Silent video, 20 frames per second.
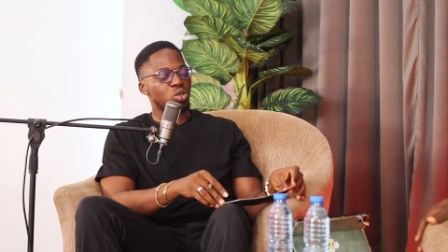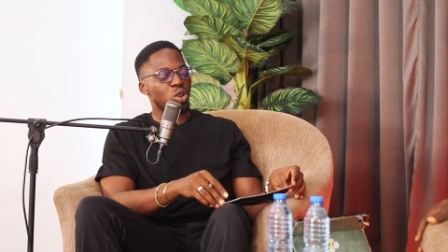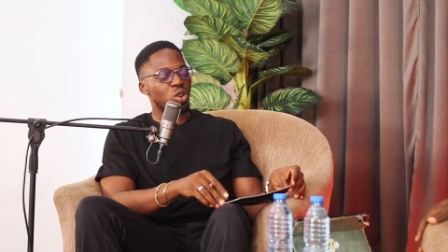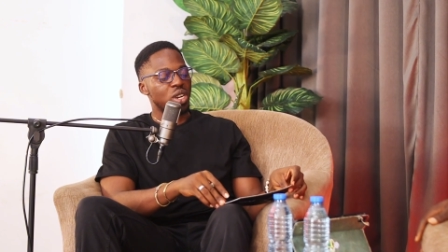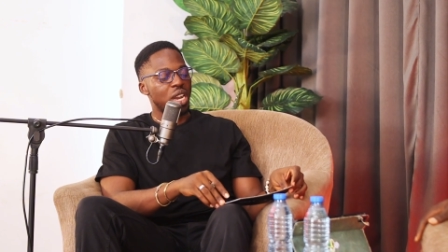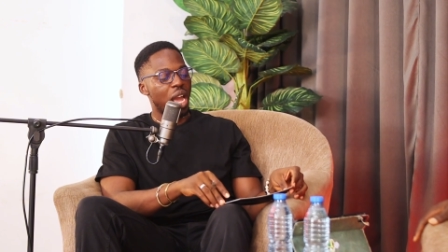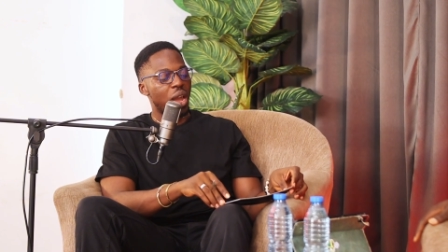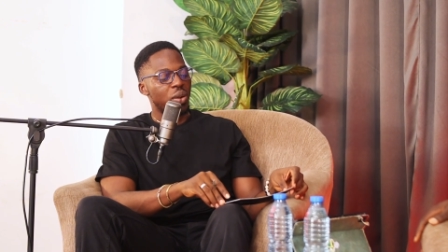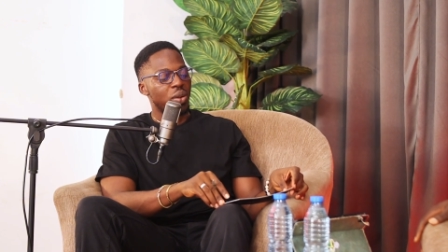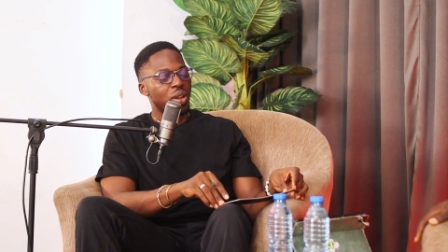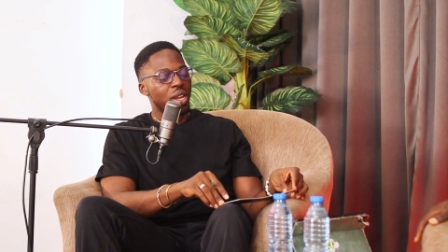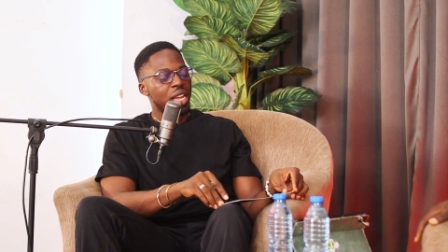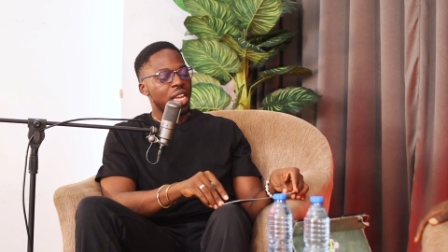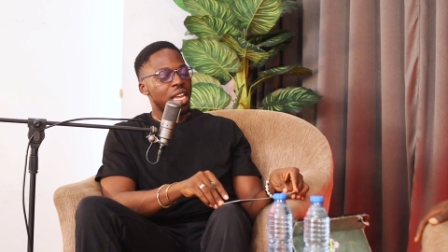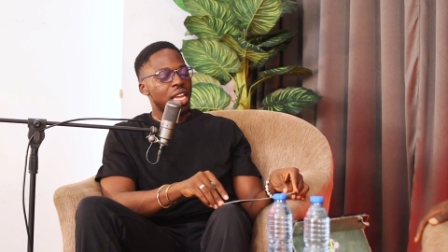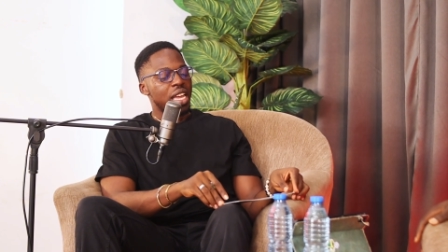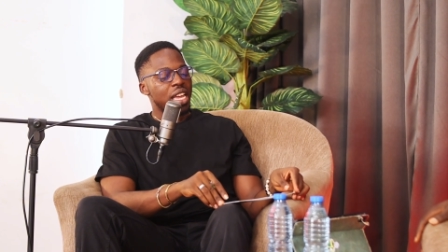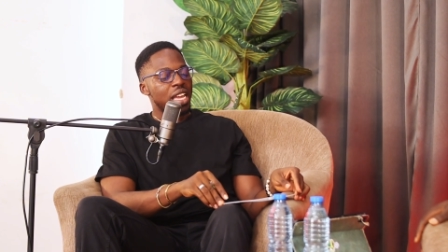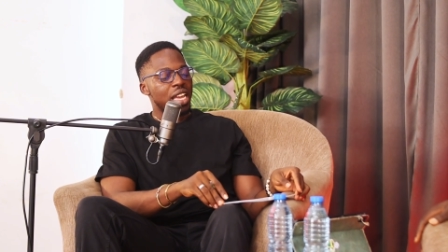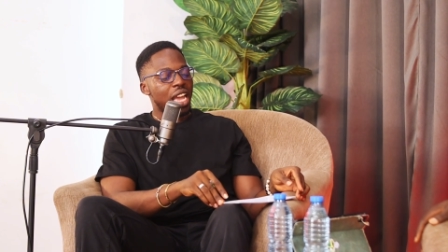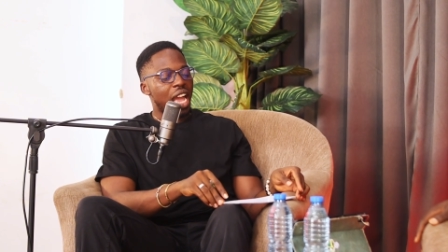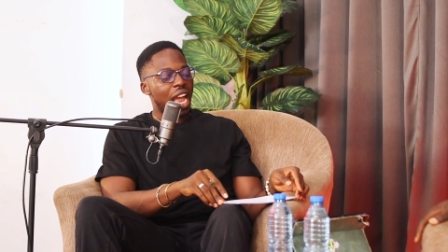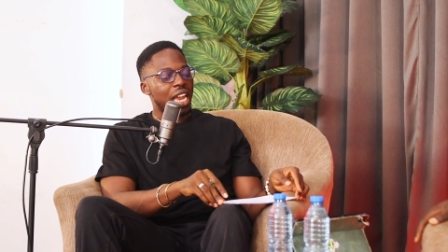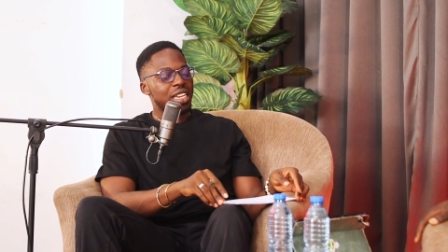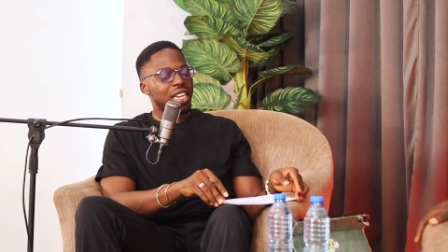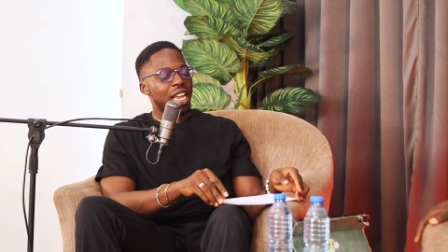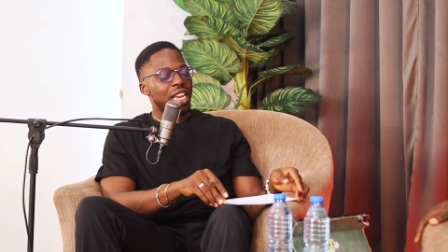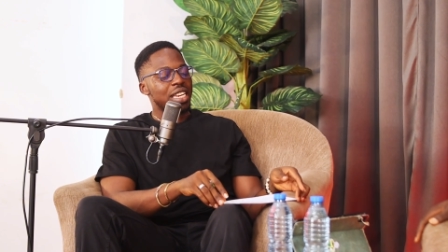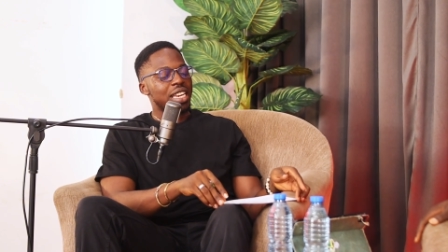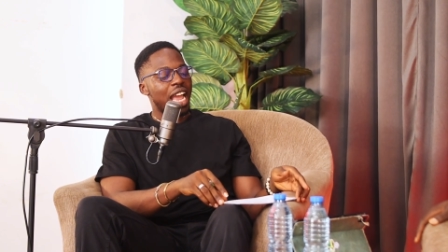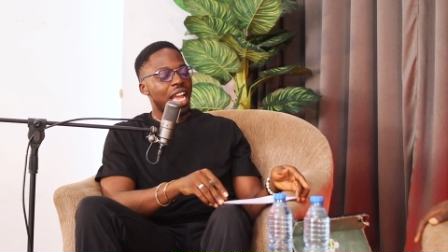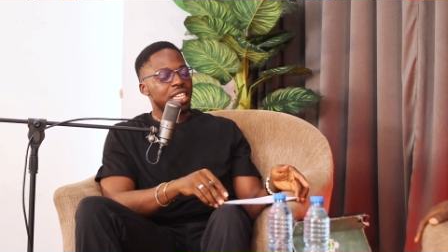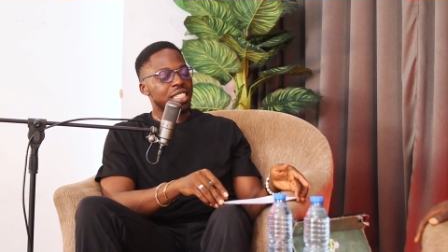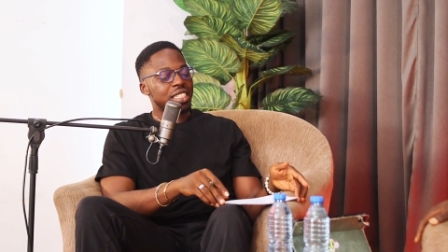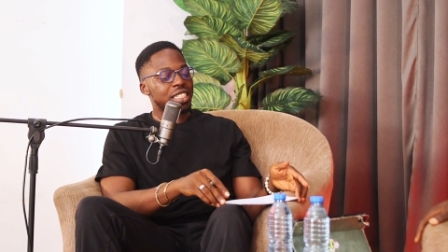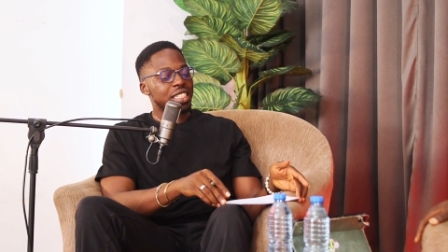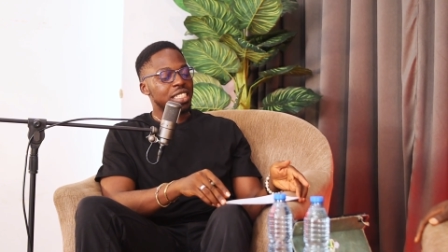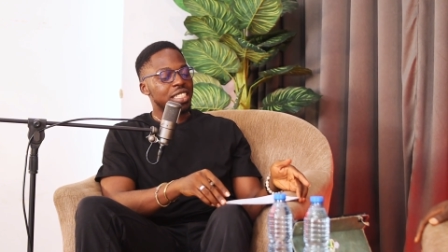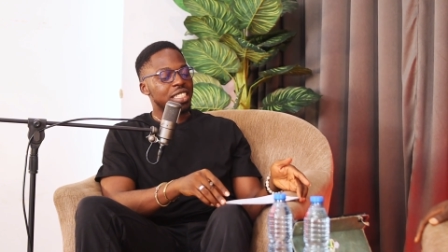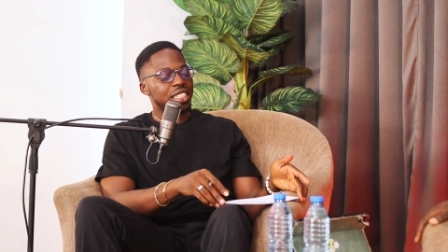So now, and then there
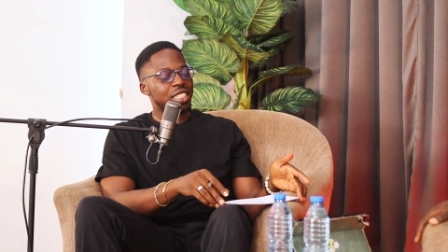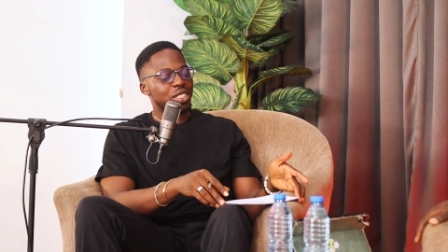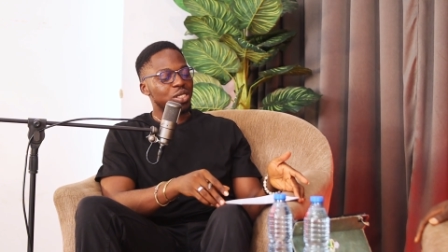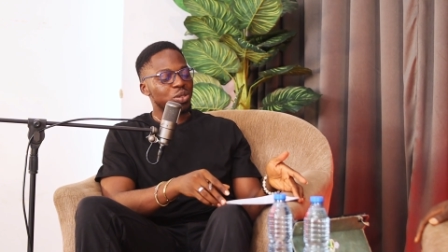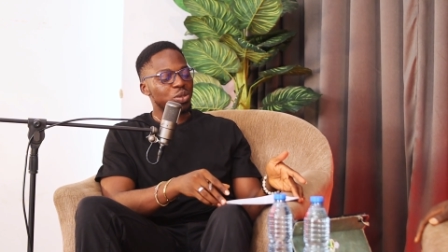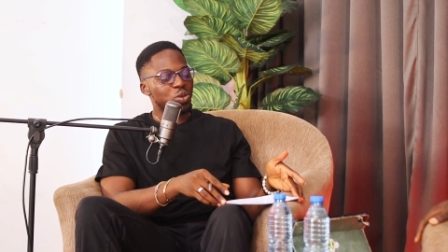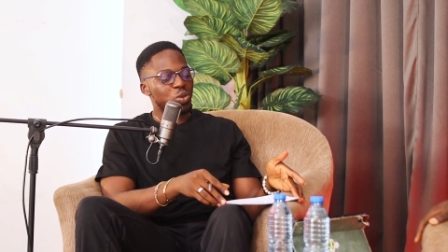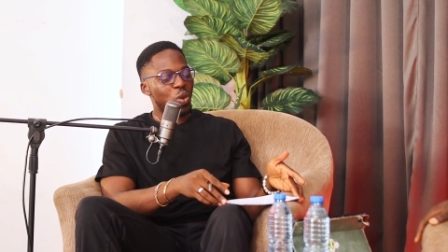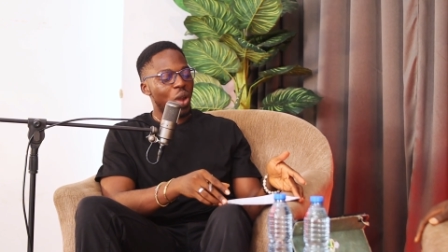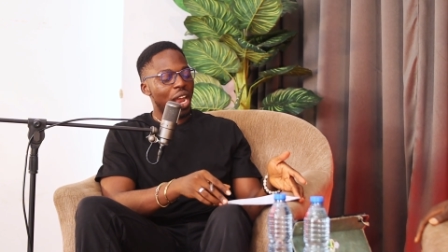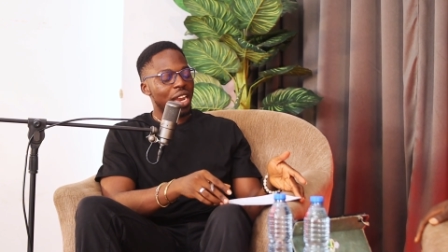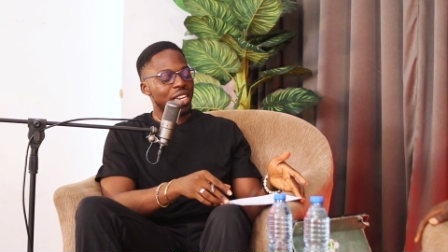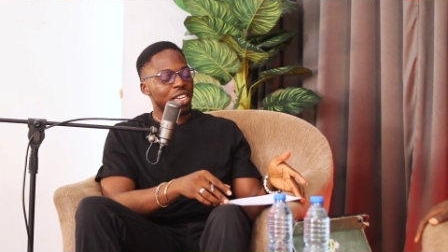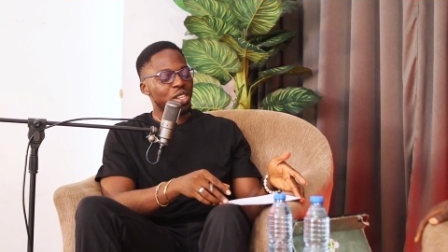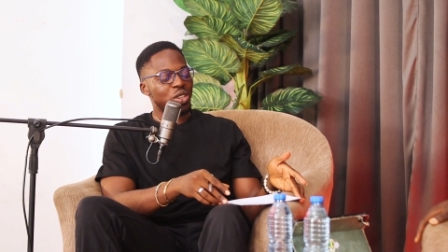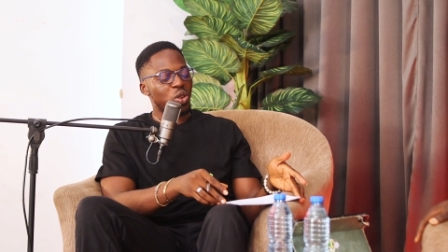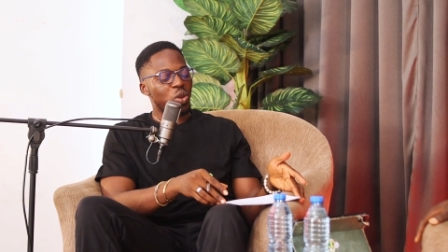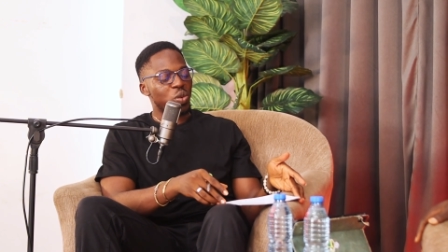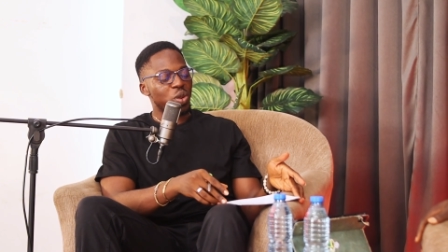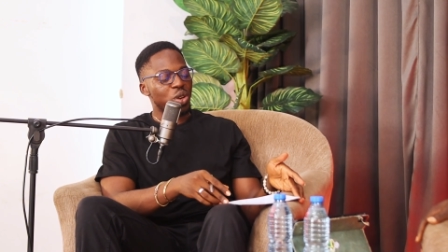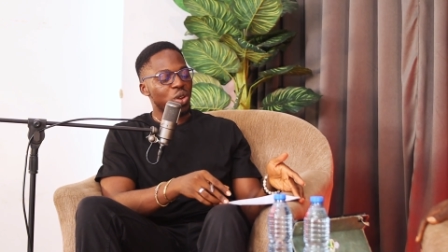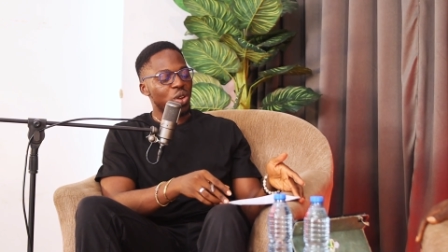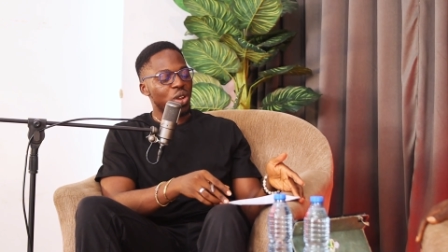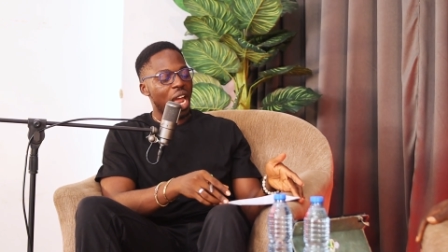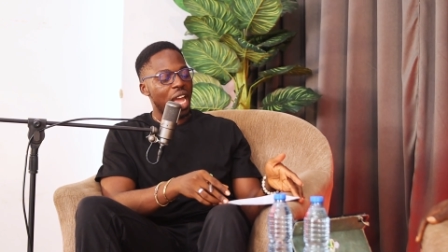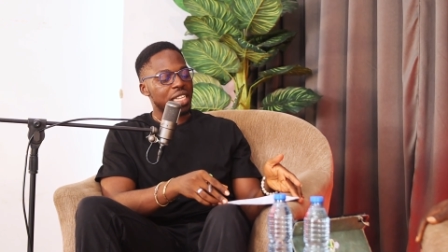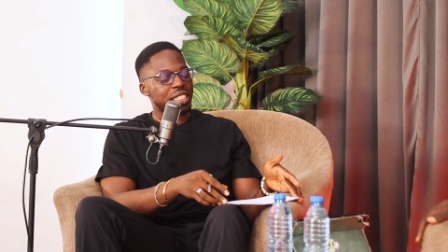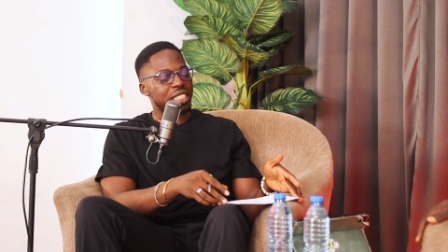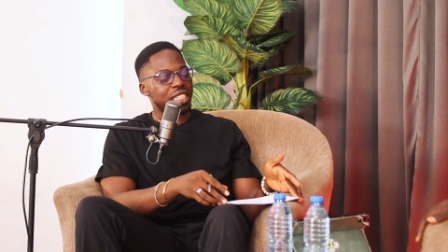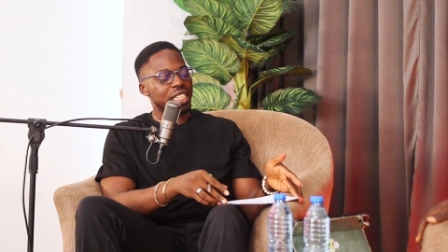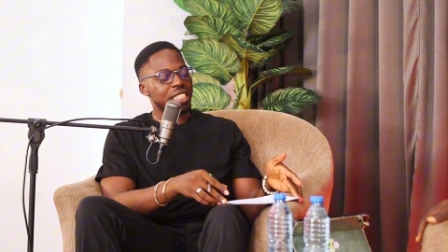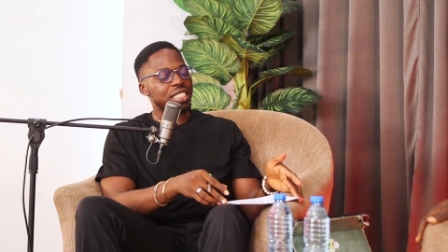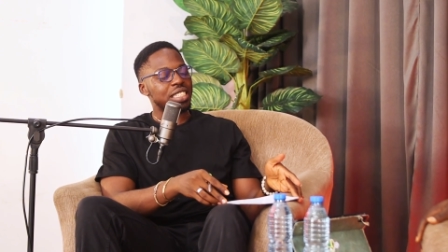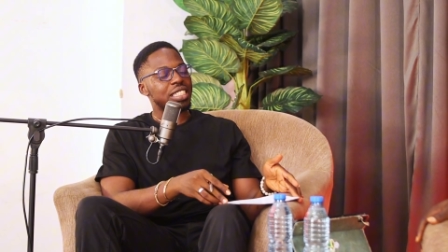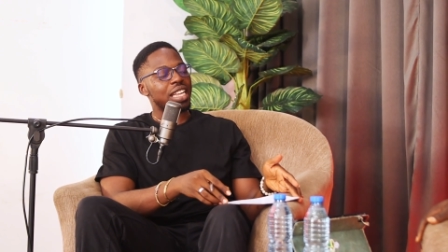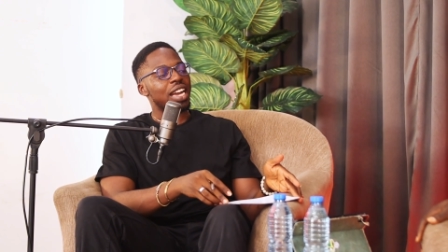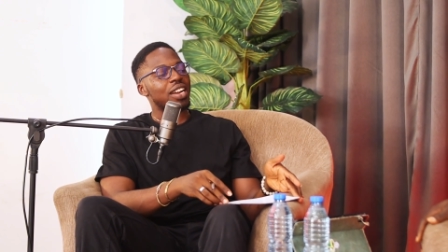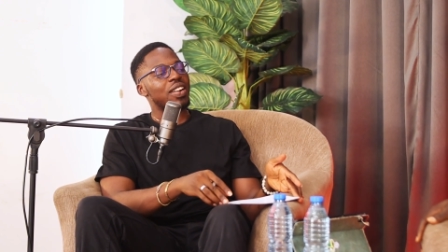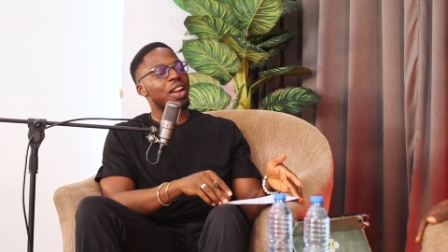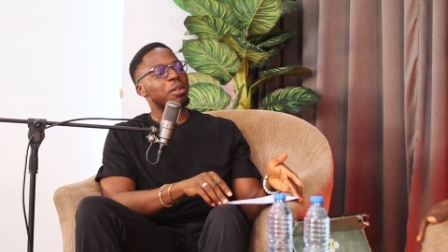is this one, we know as
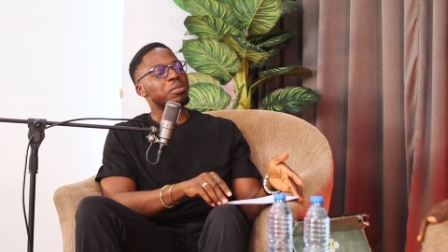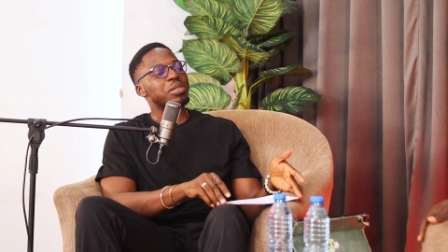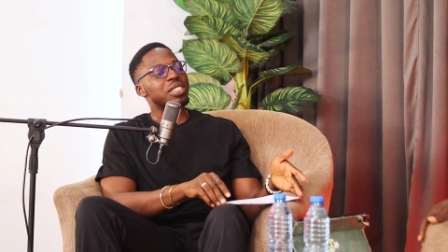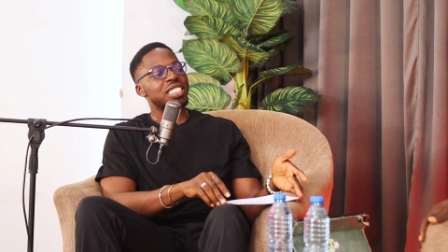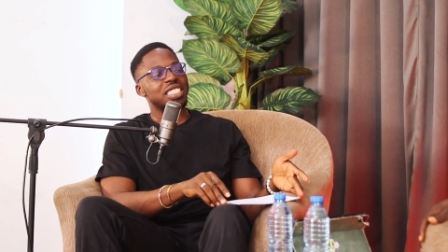Instagram